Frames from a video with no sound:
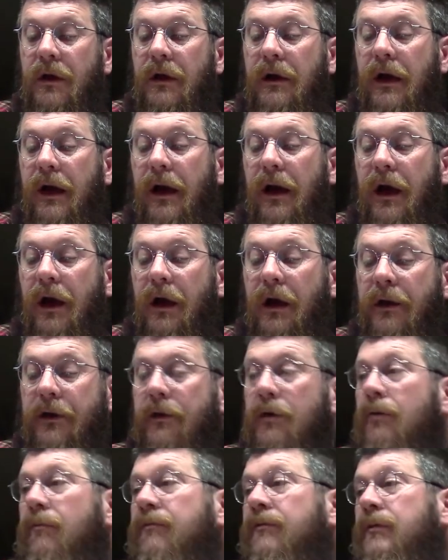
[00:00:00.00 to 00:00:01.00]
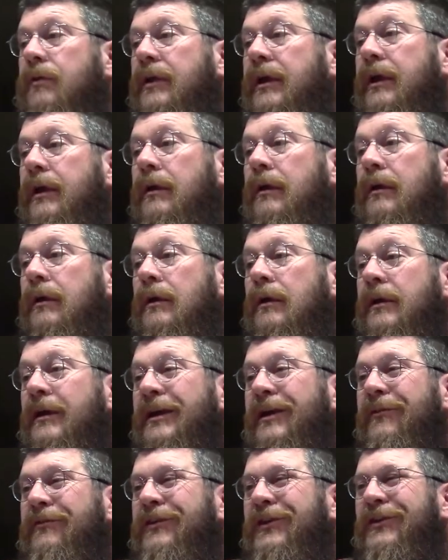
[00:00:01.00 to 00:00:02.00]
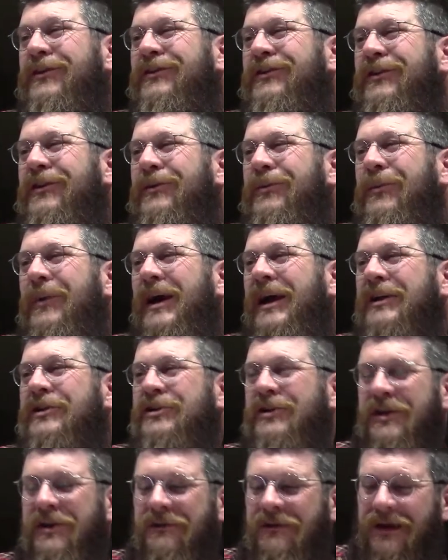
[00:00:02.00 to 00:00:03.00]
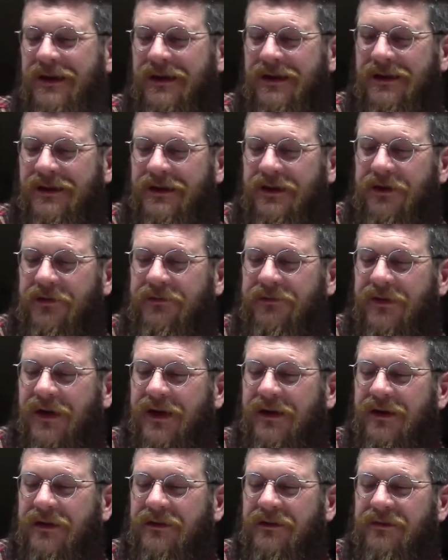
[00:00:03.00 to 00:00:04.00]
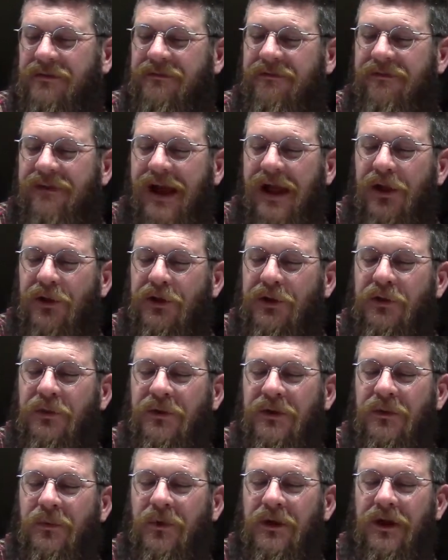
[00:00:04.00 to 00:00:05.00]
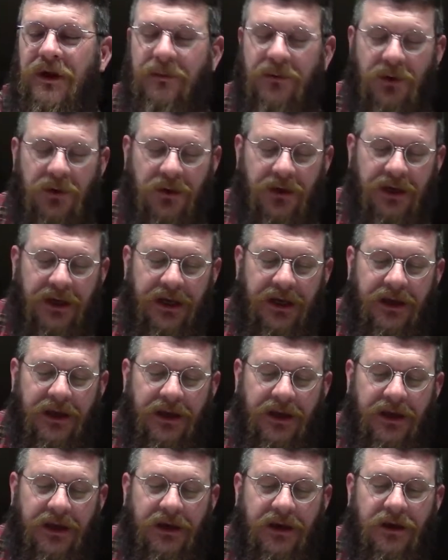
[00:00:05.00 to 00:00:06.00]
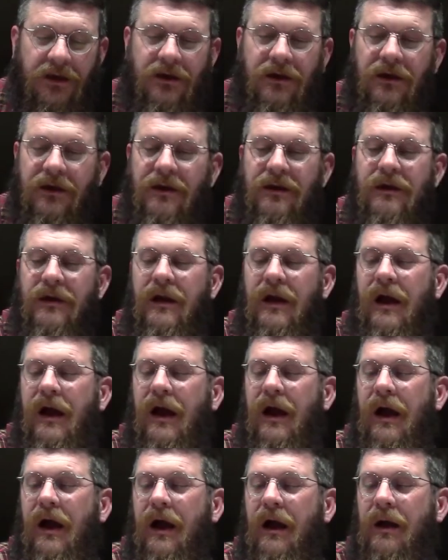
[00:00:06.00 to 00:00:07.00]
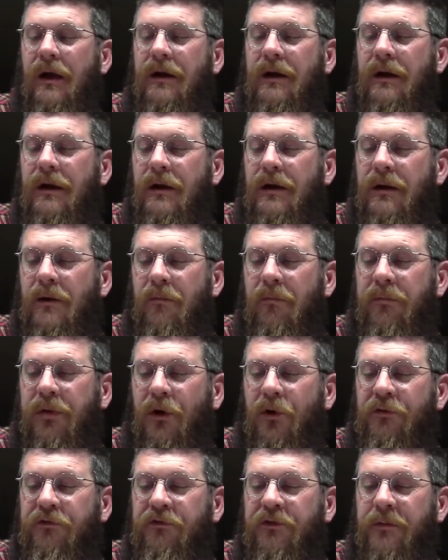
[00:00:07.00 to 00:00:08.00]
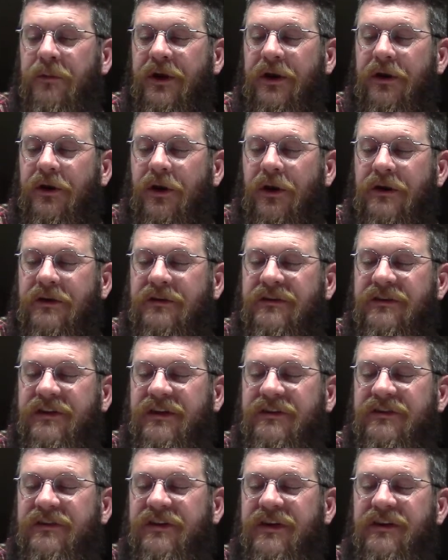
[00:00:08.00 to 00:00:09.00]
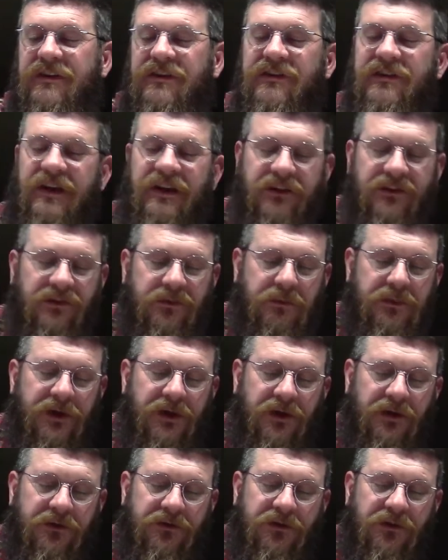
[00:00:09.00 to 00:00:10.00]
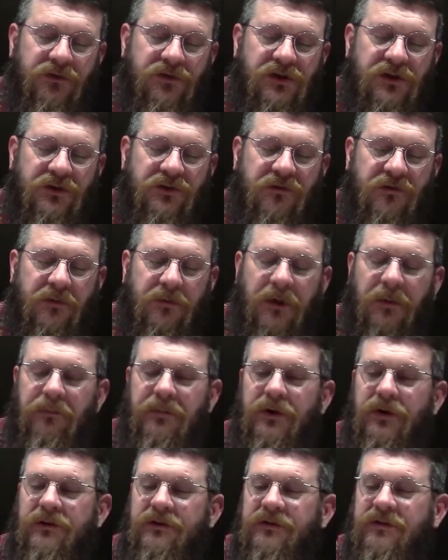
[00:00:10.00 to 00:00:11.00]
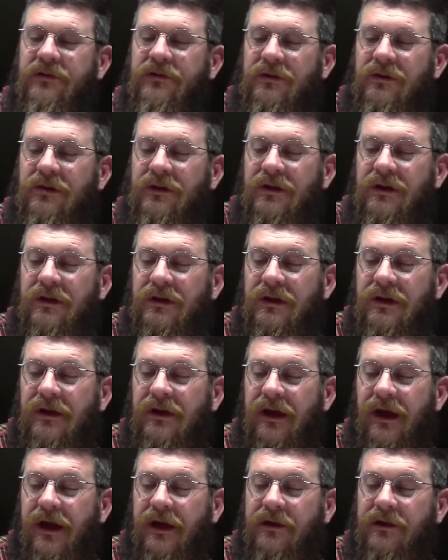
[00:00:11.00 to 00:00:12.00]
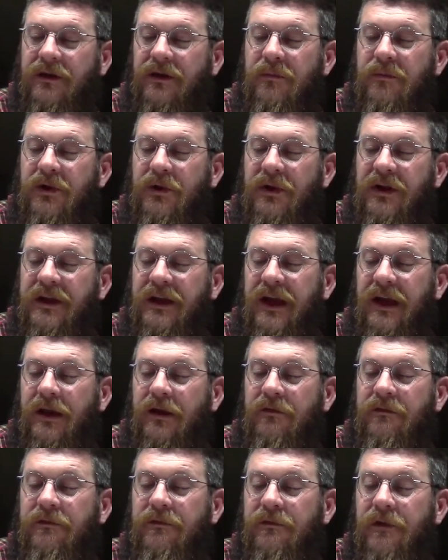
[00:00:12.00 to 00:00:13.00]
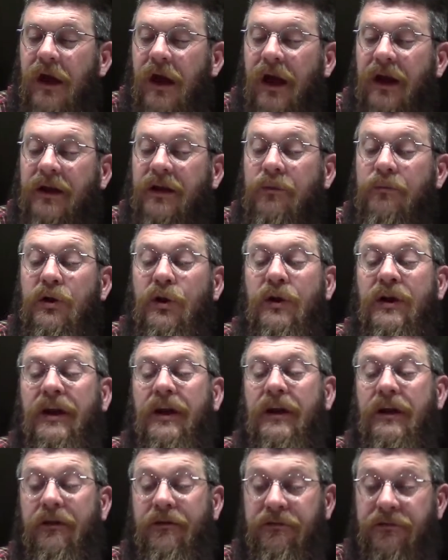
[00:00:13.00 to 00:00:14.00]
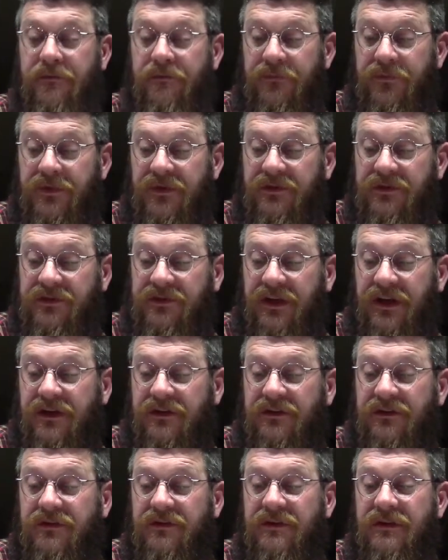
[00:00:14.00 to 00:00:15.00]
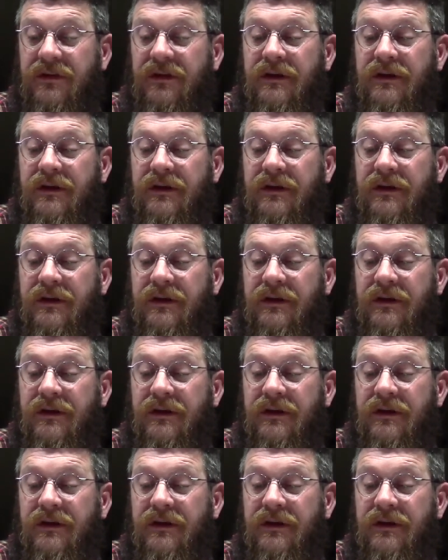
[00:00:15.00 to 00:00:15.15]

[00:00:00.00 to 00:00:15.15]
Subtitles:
And hopefully, if you're still watching, you're finding some value in what I'm creating here, both from an artistic sense, but also just from a personal and communicative sense.